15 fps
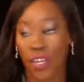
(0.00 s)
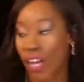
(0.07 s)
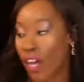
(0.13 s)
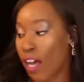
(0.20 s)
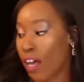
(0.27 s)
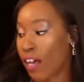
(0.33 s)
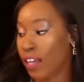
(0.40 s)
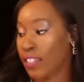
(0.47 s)

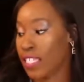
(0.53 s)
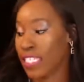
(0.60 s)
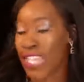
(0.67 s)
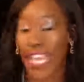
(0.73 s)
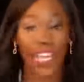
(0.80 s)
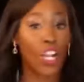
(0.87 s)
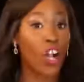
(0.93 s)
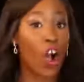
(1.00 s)
to
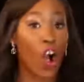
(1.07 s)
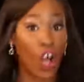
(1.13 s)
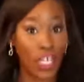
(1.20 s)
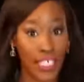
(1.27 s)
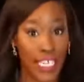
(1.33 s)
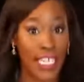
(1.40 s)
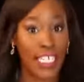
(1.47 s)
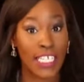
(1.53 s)
take
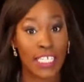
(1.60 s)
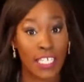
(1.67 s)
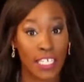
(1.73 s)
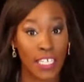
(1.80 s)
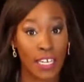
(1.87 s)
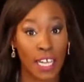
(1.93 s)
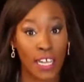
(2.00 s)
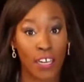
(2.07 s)
call-ins
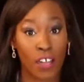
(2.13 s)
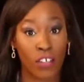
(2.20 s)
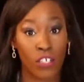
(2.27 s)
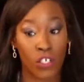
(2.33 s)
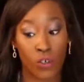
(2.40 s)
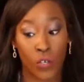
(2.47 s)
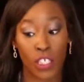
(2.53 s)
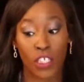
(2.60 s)
in
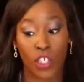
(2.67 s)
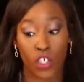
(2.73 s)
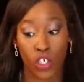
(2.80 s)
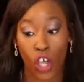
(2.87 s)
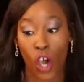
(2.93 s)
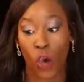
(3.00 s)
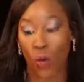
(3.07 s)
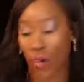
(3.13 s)
during the
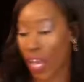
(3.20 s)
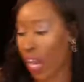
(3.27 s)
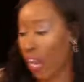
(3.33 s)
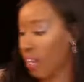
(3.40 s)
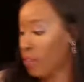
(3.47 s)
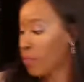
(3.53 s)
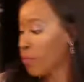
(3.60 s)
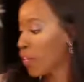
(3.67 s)
show. Okay.